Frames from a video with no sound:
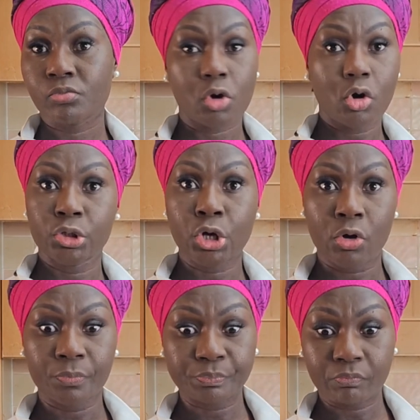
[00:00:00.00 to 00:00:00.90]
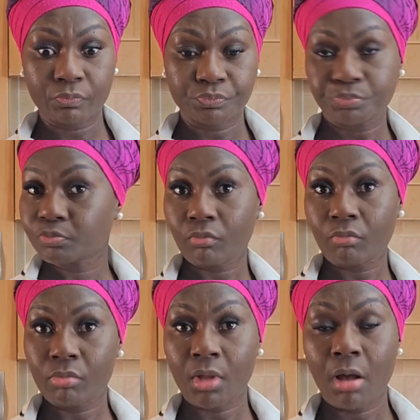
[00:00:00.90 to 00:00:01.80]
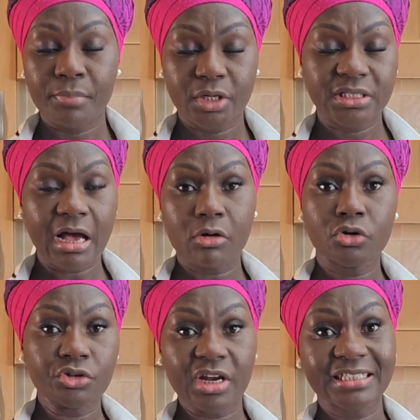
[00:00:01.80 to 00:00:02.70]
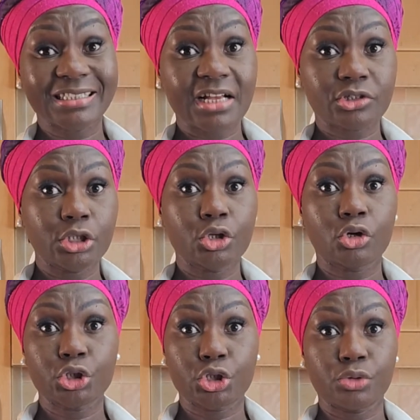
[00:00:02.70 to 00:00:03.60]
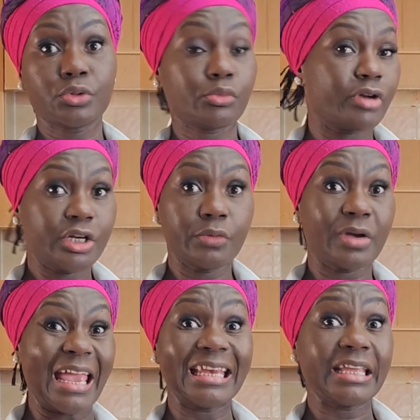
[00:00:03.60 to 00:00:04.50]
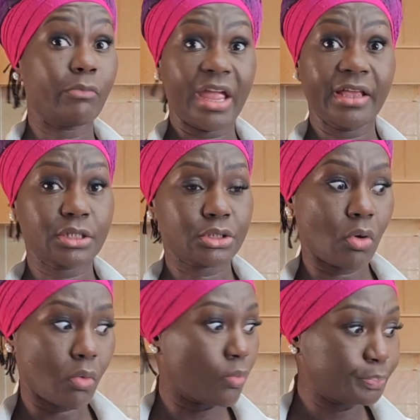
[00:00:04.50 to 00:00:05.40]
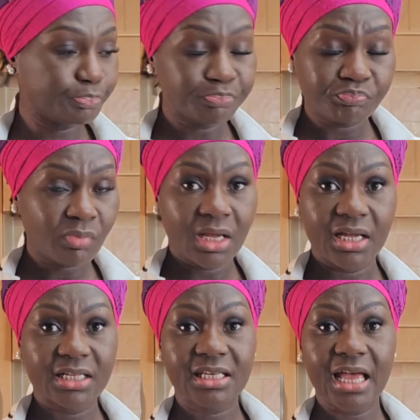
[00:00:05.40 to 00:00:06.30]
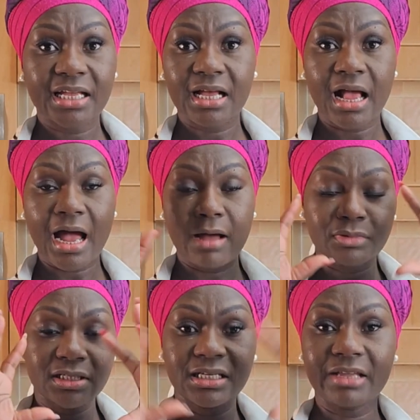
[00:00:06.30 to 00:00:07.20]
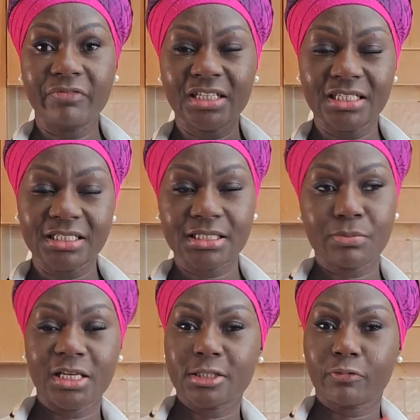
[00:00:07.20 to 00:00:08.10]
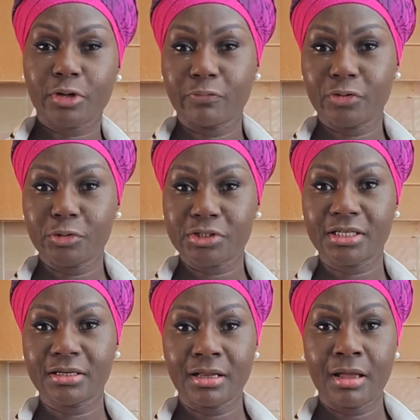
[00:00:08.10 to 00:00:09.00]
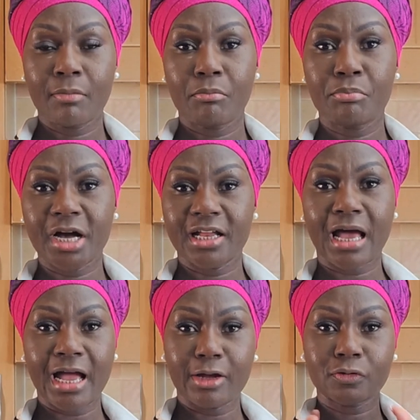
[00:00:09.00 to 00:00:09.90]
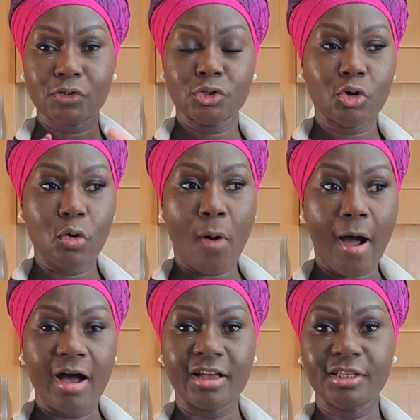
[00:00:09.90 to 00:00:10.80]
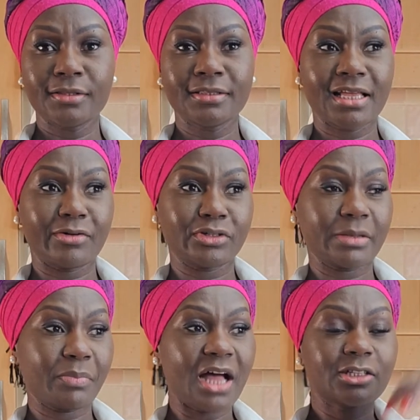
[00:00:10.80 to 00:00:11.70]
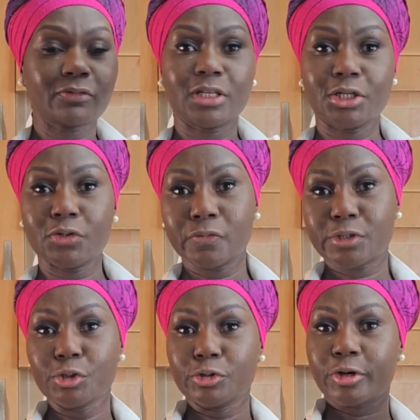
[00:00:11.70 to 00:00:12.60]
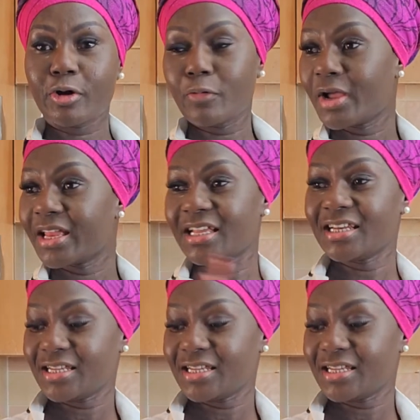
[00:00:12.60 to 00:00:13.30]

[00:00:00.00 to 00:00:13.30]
or not, because our contract is actually not due to renew anyway. So it's like I'm living in this place of confusion, but I also know there is a part of the news, and then